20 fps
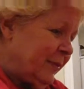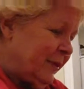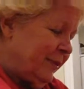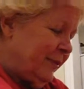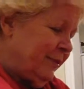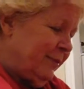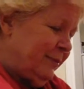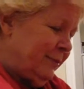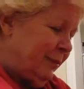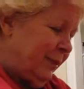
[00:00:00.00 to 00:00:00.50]

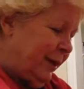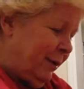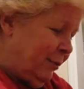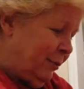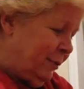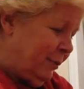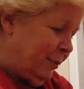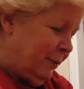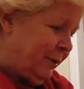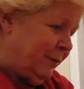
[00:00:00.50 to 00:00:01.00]
Oh, that
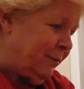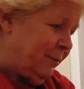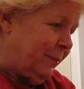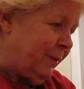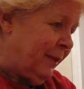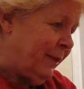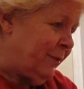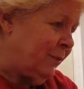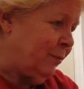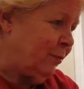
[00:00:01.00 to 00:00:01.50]
would have been a
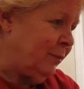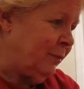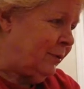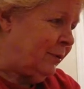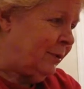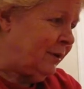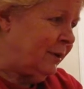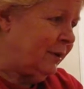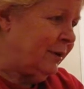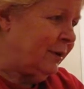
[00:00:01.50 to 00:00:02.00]
mess, wouldn't
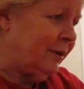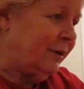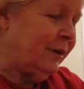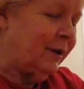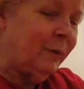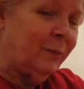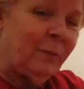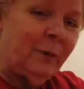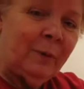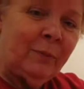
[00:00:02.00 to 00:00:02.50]
it?
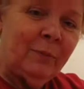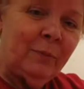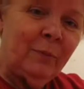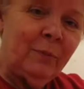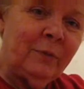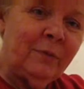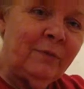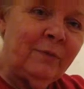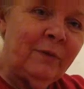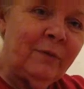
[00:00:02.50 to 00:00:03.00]
I probably
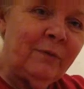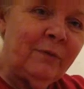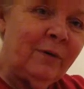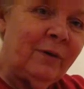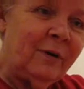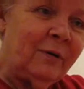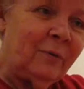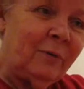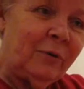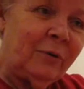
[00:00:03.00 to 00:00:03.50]
wouldn't have ever
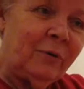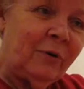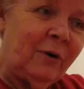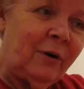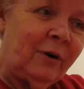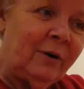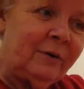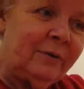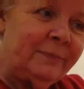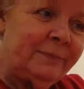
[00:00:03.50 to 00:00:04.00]
gone with
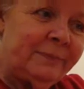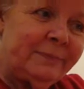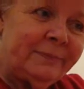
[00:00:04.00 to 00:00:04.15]
Carl.